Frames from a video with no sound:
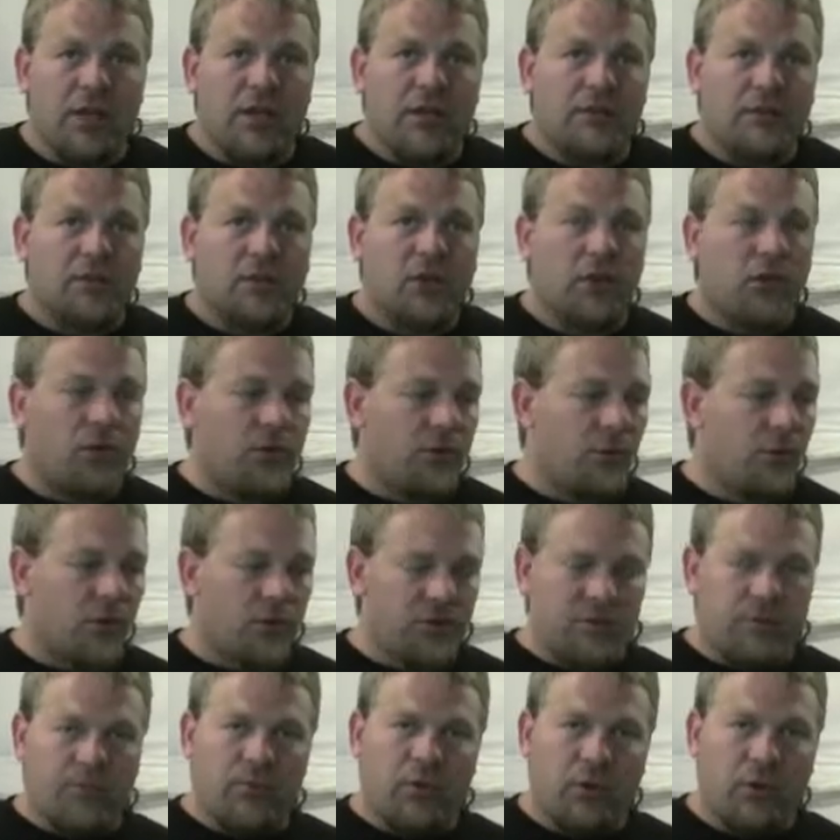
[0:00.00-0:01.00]
So the
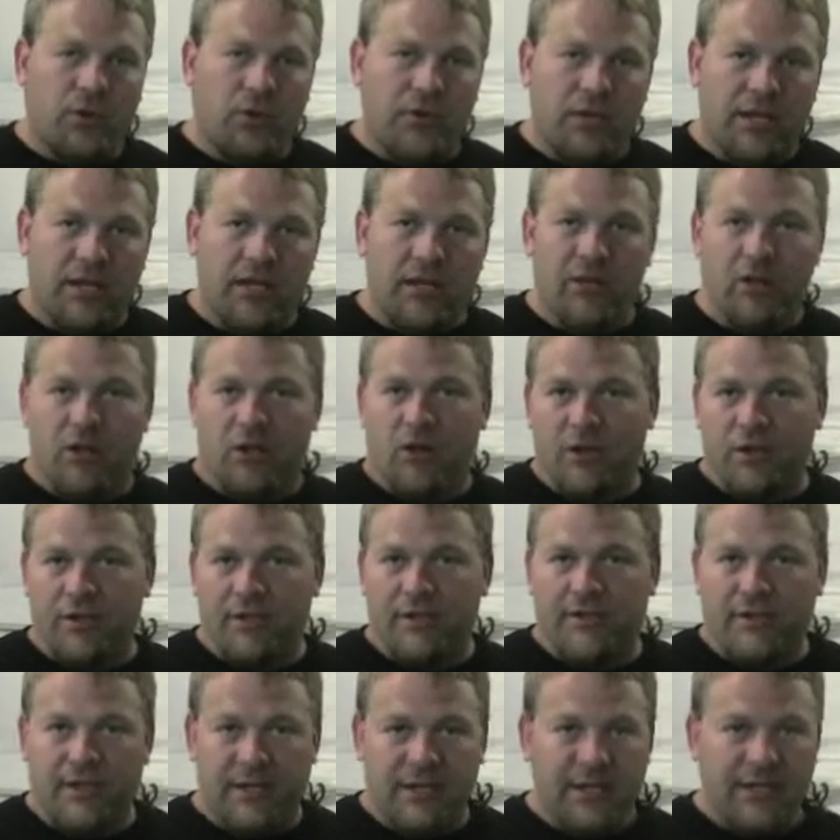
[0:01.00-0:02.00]
most important thing and the
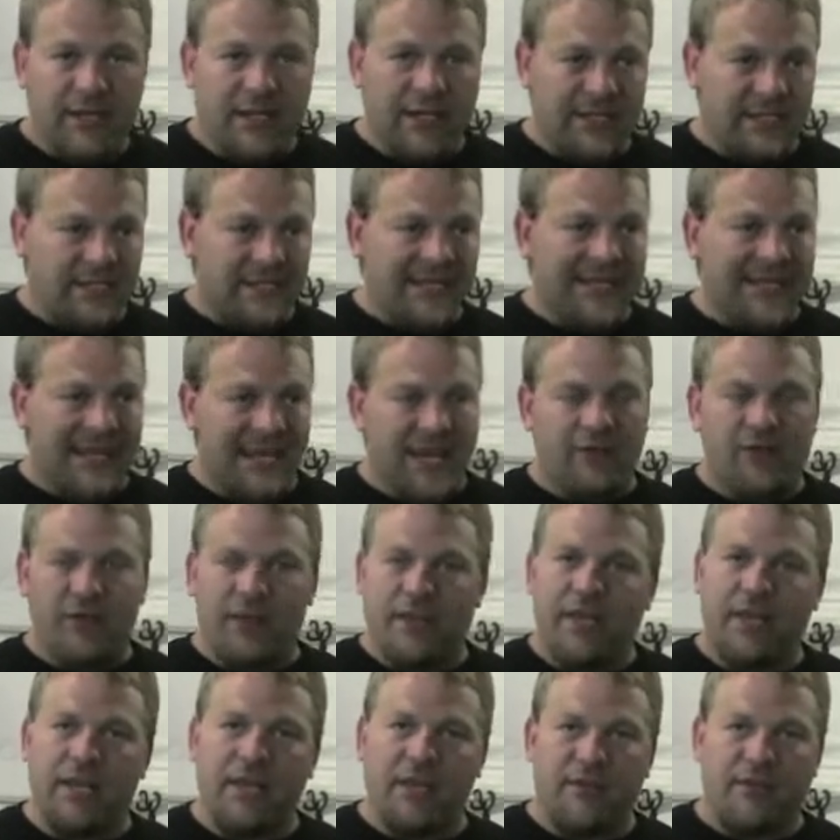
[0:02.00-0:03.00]
hardest thing is getting
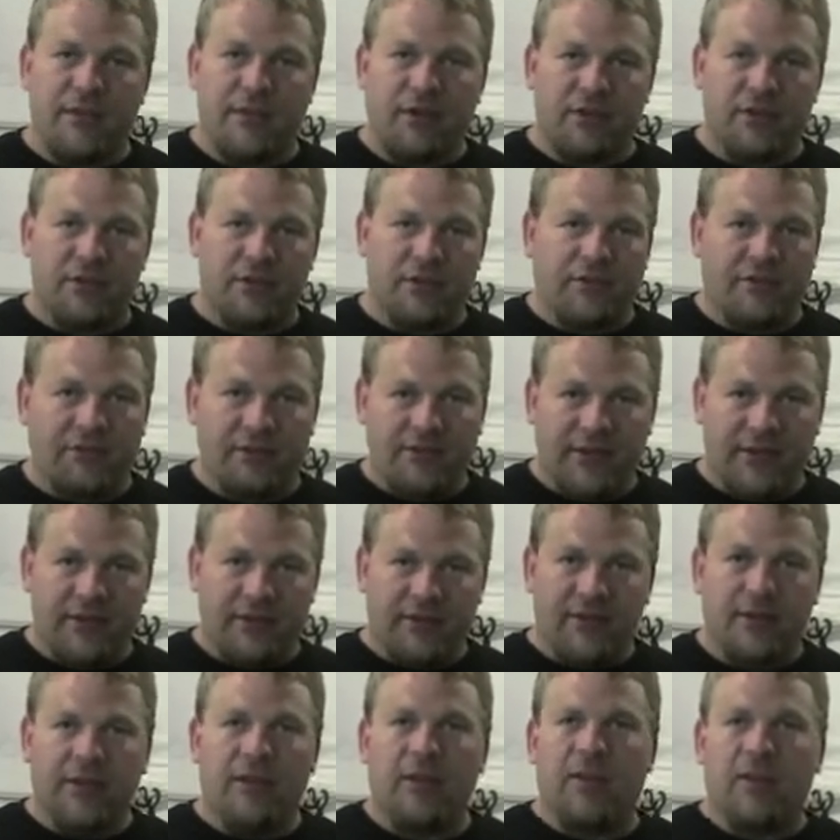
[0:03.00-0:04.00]
everything in there to fit
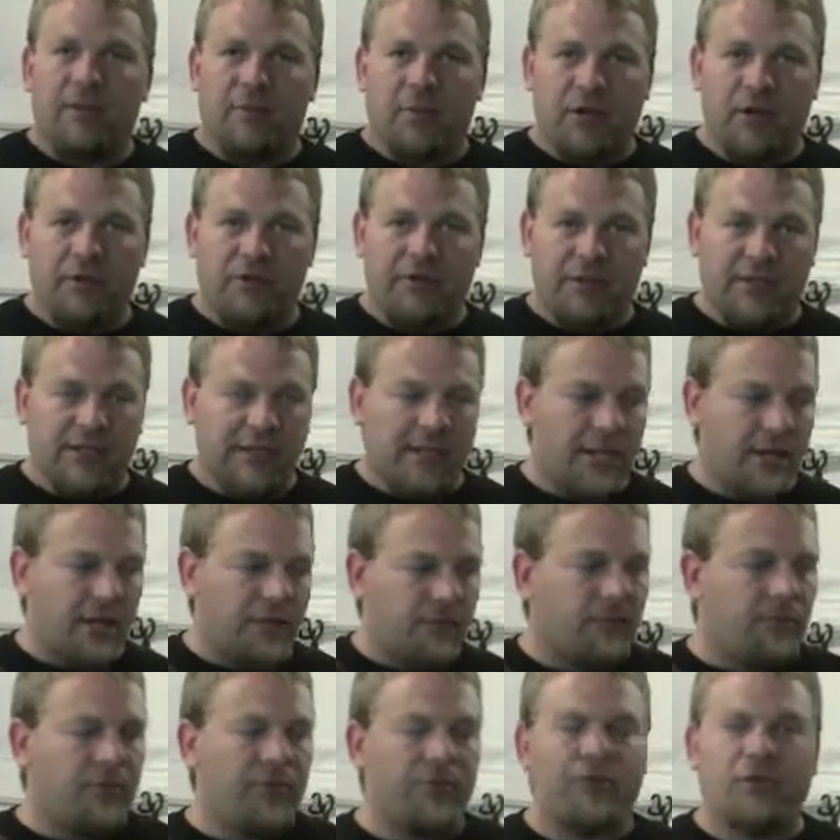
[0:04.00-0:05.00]
perfectly
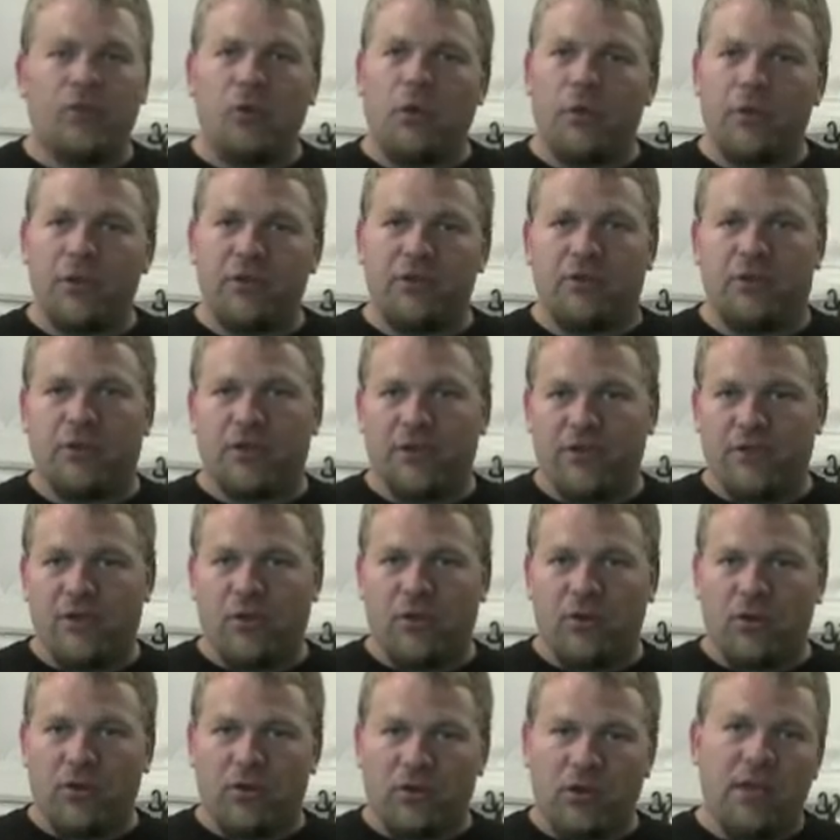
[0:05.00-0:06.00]
before we drill this
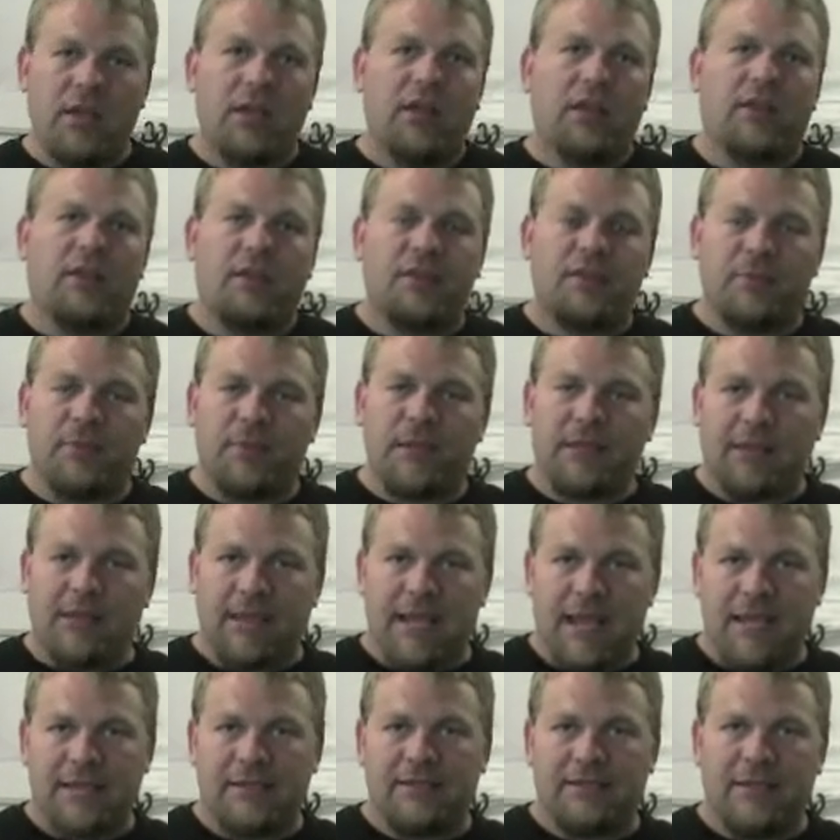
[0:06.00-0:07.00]
hole. This will be the
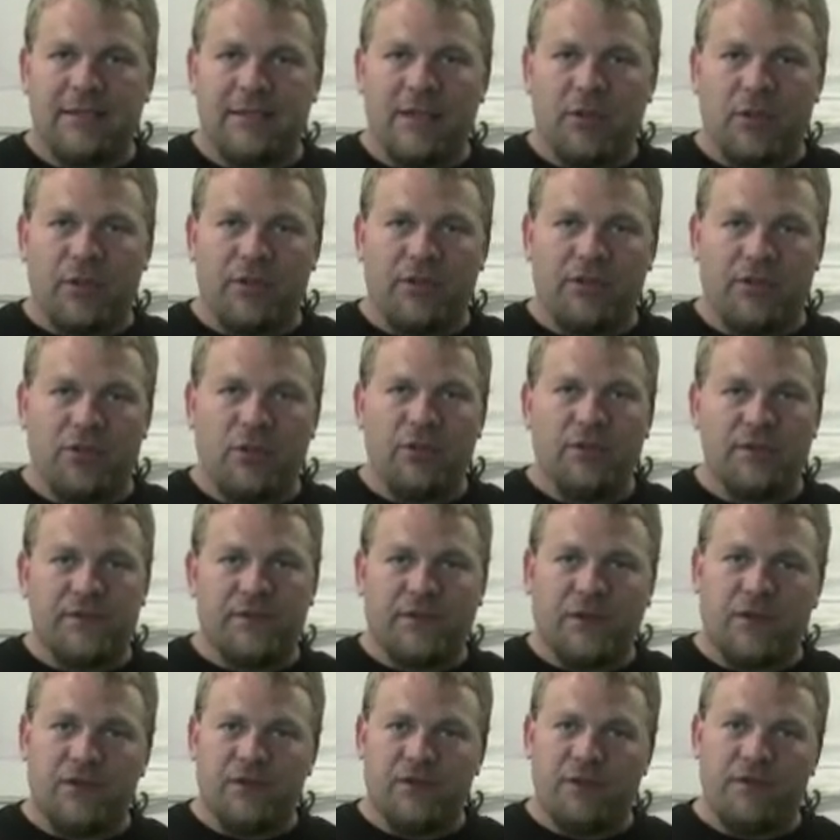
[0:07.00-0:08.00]
last thing that we do as
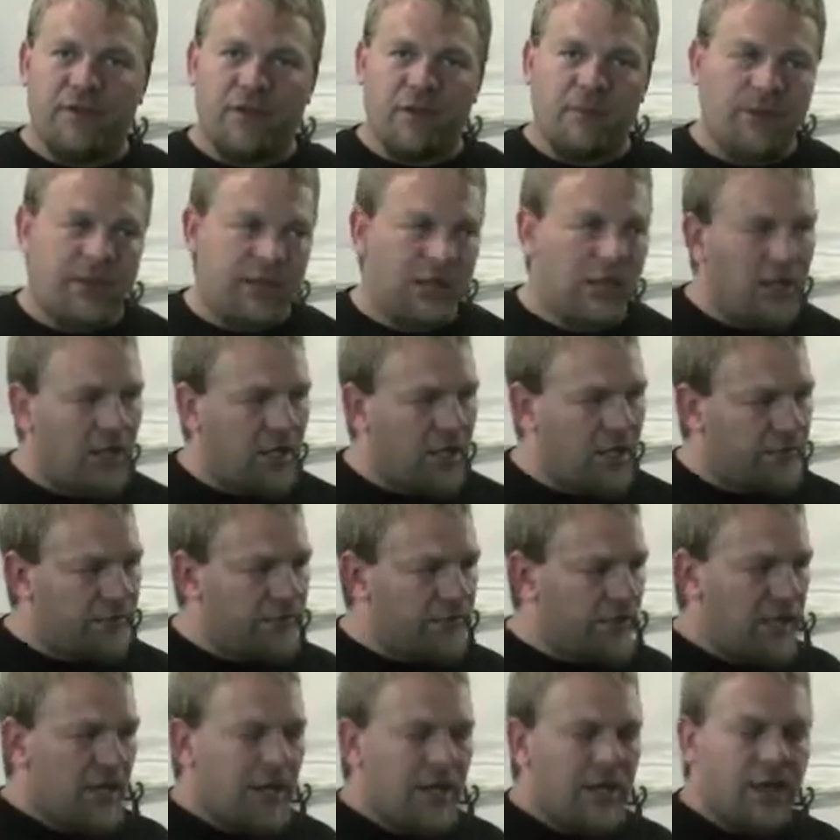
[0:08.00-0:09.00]
far as the fitment
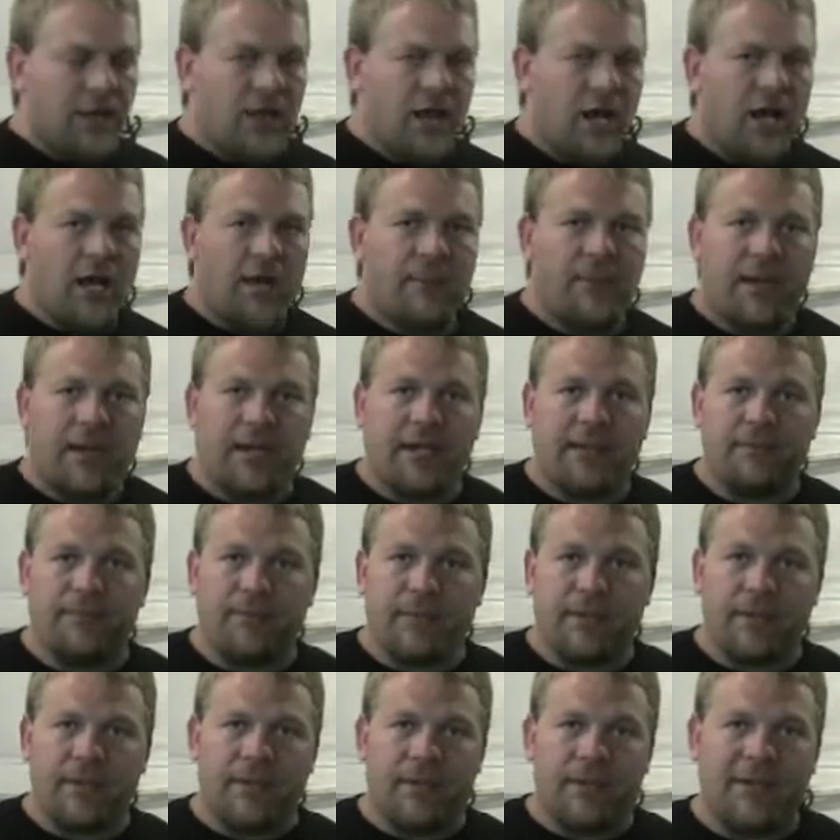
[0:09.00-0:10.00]
of the hot pipe
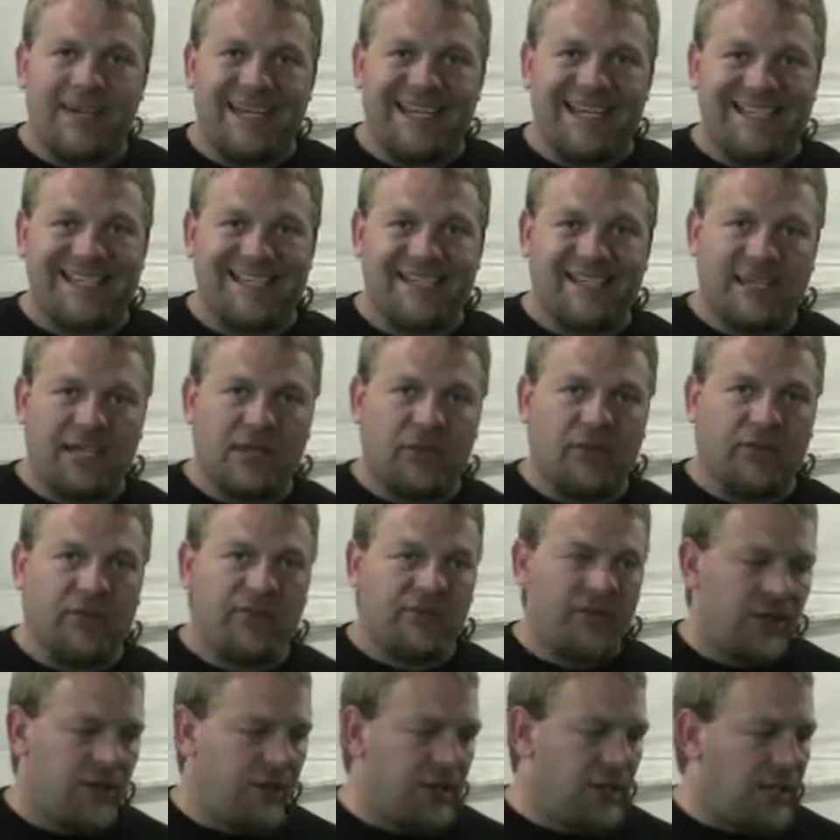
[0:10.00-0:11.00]

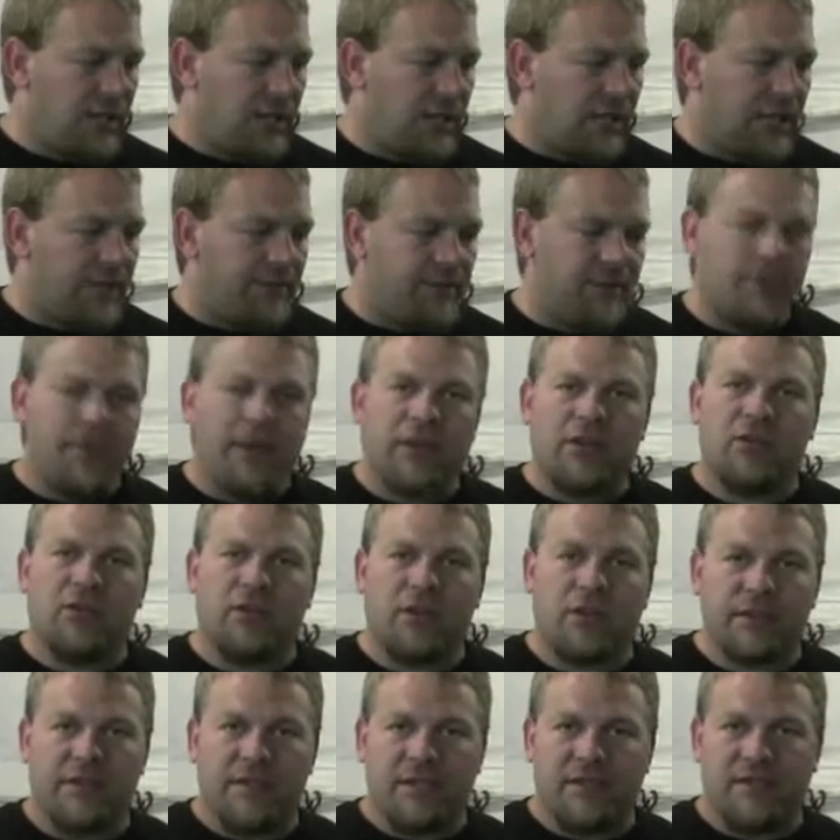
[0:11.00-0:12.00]
itself to make
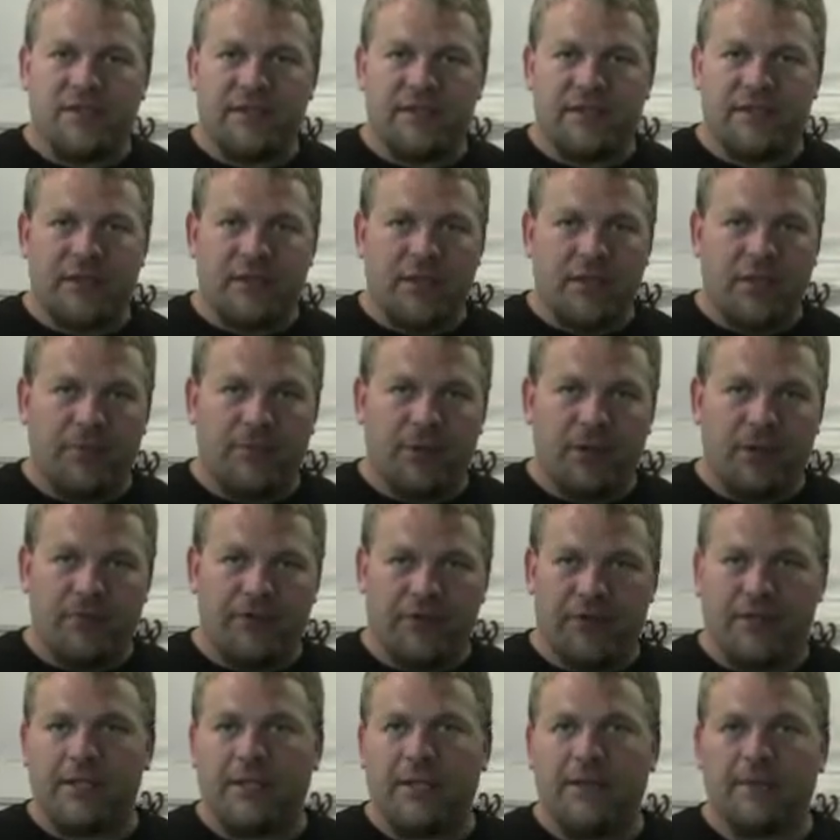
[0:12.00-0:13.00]
sure that this fits in there
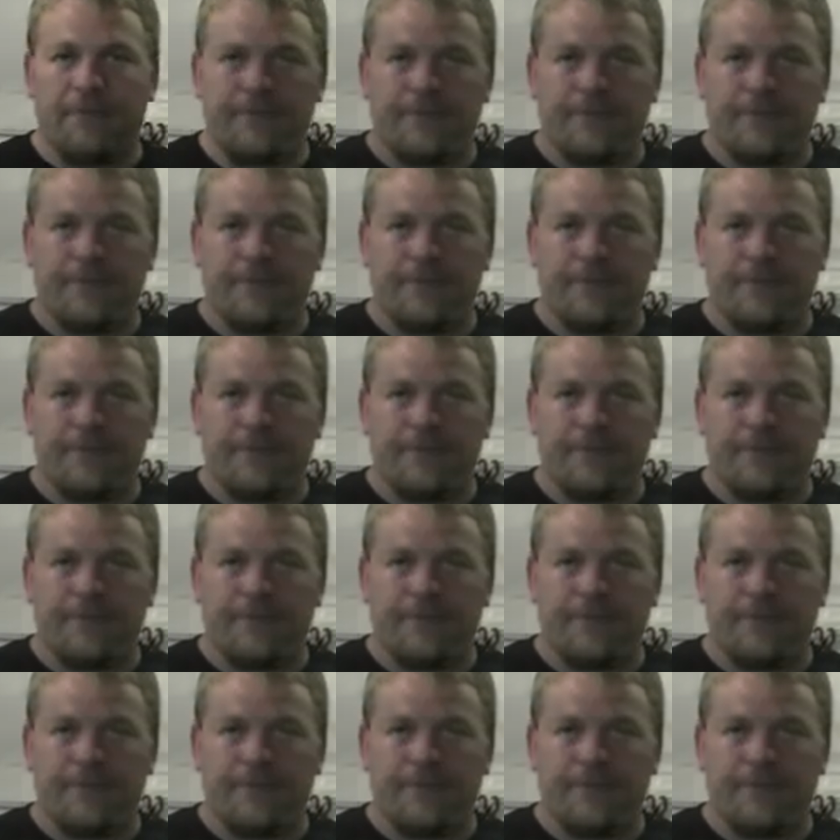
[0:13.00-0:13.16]
perfectly.